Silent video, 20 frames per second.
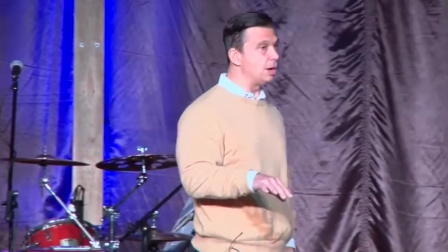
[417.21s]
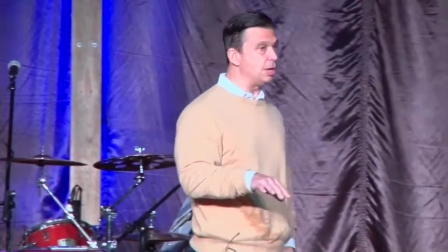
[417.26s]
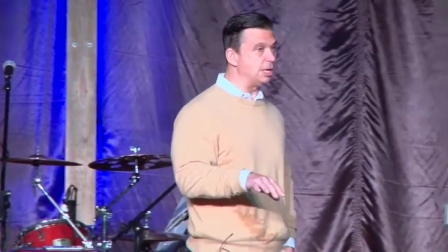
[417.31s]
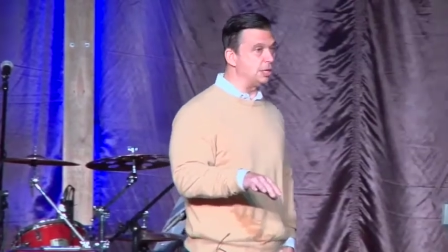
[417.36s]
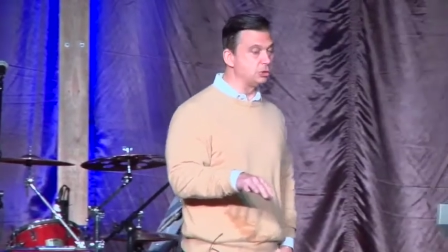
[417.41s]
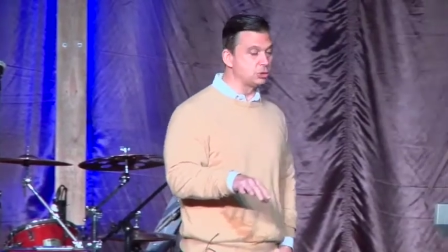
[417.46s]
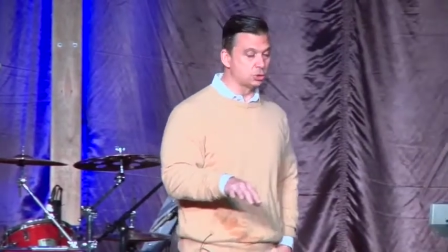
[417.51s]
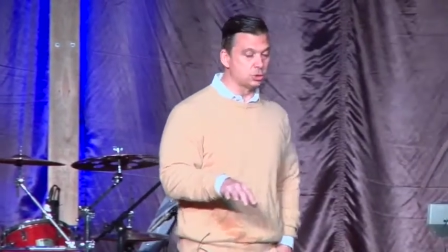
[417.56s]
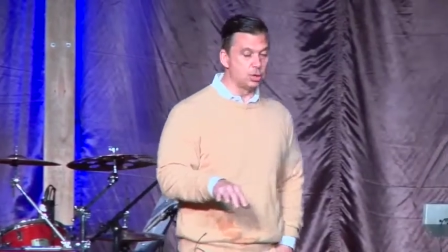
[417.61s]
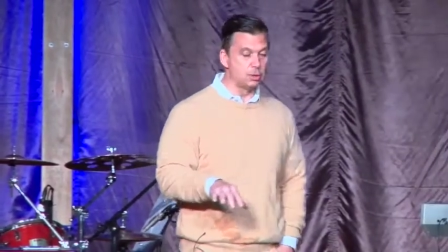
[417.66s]
in
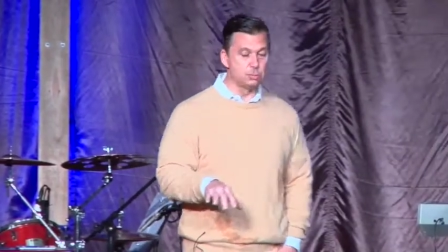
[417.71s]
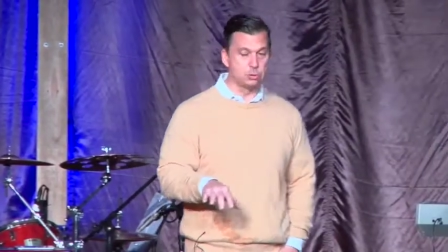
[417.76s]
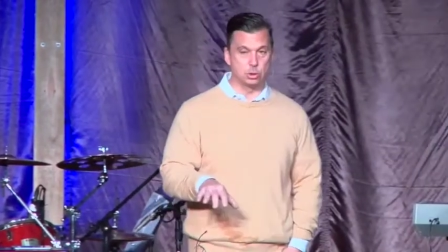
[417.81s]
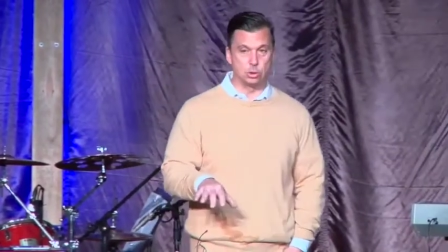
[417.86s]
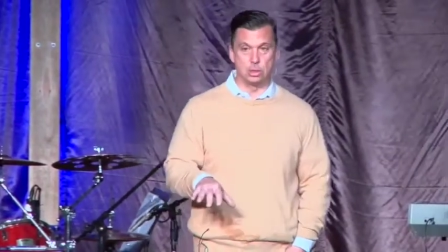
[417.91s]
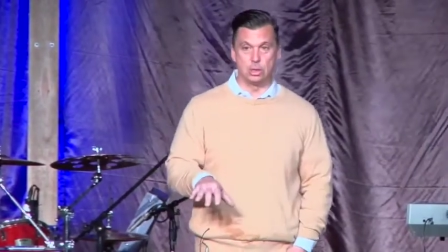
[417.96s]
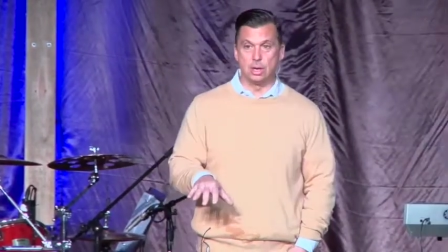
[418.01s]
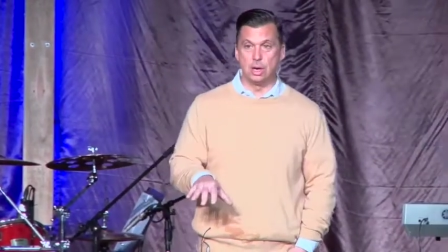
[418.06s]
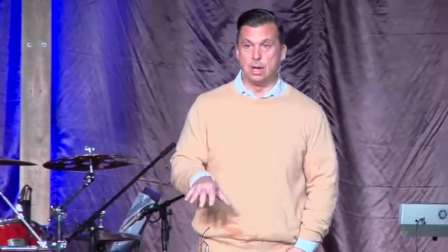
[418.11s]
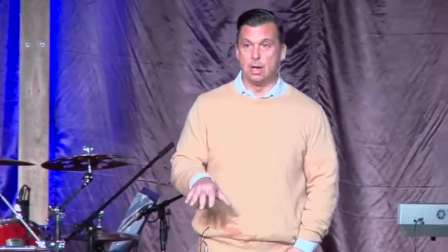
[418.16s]

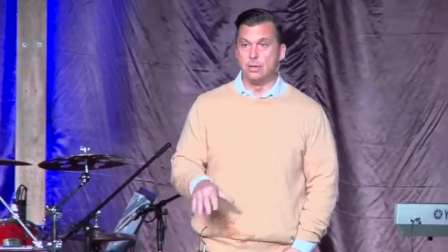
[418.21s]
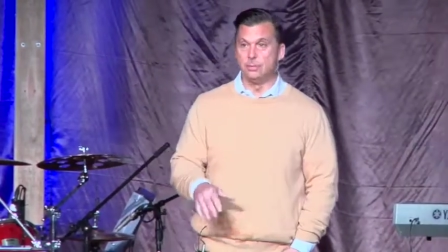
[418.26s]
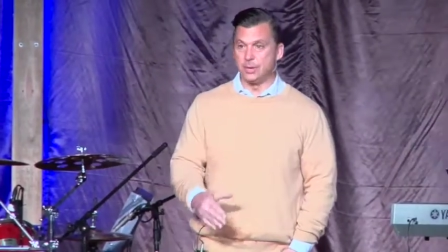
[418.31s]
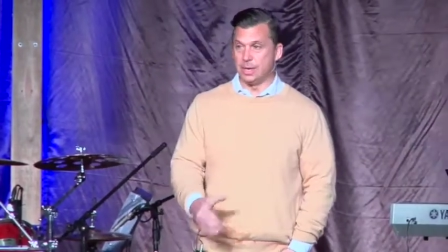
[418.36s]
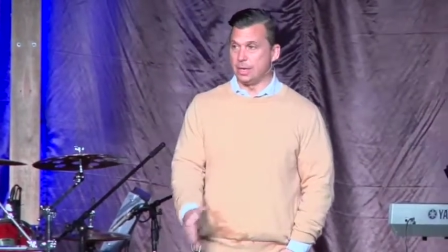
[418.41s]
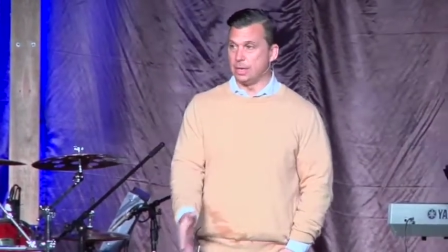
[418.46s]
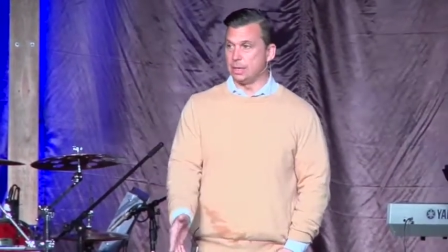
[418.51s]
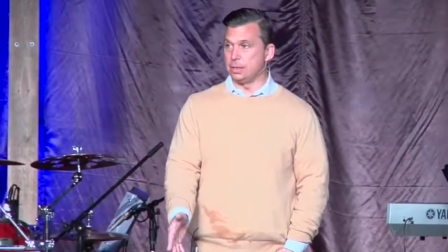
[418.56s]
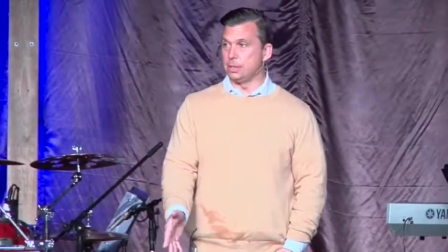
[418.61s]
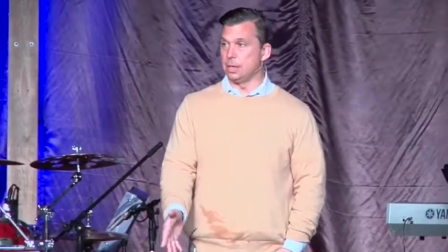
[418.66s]
Scripture
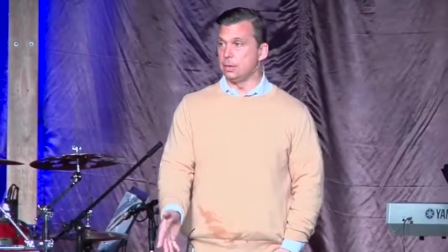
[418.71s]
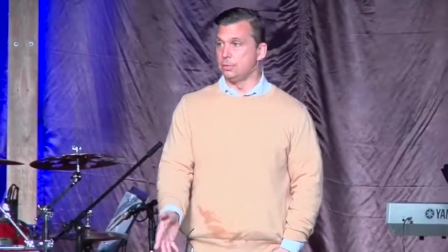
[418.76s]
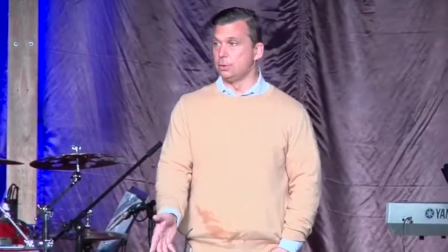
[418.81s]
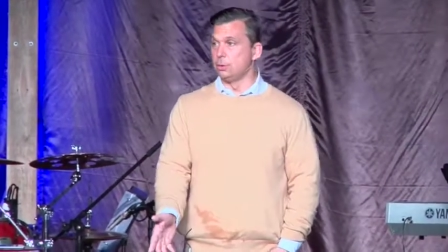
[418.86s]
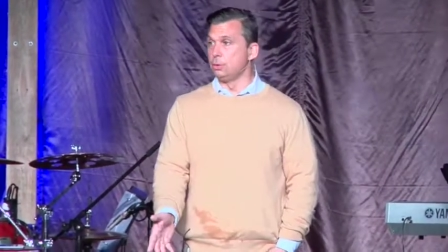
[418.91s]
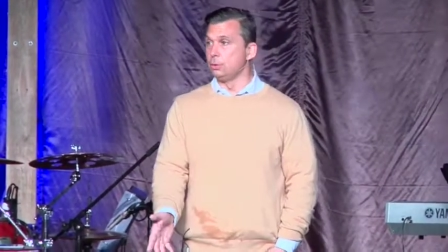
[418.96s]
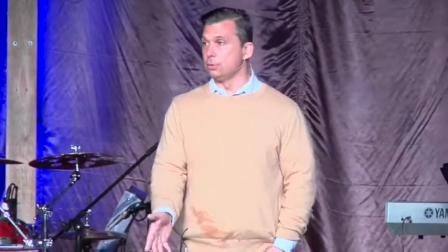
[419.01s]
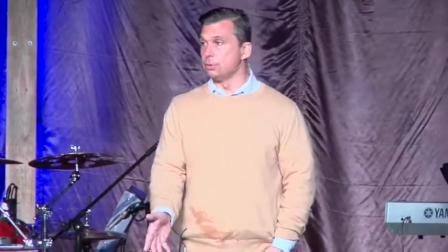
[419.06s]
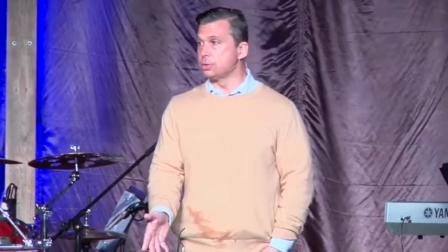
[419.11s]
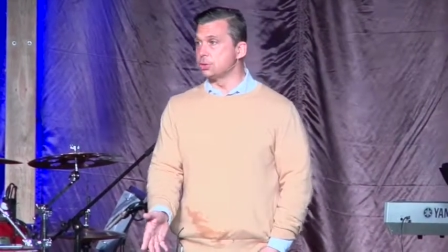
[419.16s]
than the
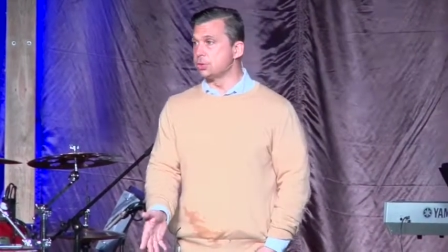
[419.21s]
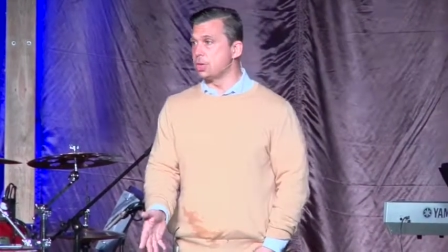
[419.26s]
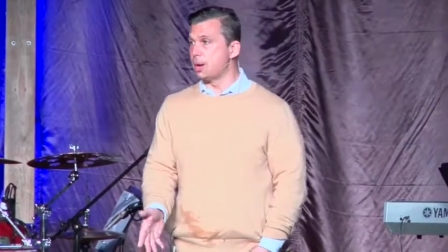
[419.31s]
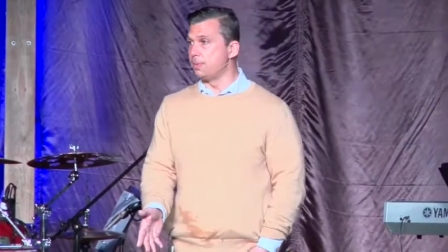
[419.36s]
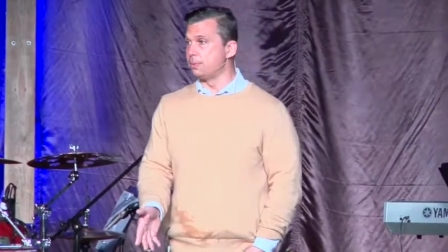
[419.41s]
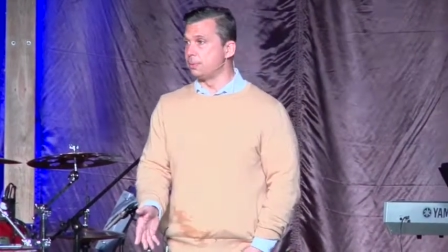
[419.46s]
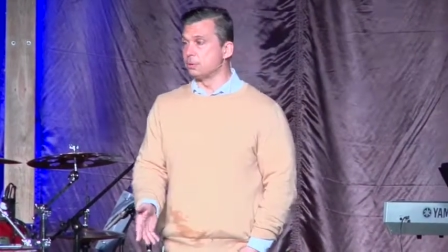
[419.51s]
Lord's Supper,